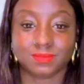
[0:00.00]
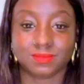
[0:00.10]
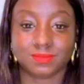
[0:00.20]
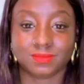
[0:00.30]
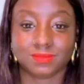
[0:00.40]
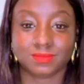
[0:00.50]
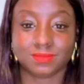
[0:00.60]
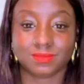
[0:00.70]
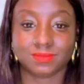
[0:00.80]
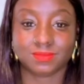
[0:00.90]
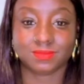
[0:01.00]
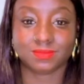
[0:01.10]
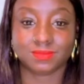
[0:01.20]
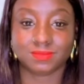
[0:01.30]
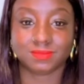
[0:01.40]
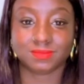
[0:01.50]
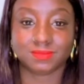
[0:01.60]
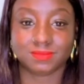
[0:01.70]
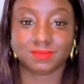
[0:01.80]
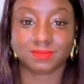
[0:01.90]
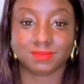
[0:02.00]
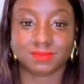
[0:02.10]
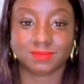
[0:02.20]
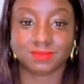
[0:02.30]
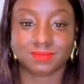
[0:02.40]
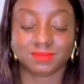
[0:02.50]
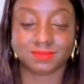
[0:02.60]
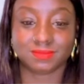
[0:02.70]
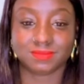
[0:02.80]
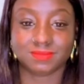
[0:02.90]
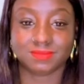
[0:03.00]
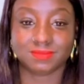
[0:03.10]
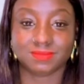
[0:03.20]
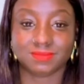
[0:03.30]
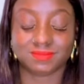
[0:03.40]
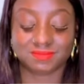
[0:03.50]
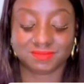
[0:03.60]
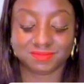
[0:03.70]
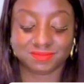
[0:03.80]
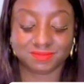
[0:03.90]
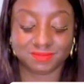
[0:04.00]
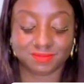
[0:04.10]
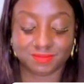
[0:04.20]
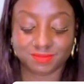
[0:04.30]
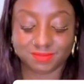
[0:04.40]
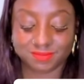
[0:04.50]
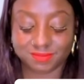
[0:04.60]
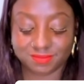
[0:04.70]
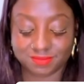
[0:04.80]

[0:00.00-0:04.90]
(silent)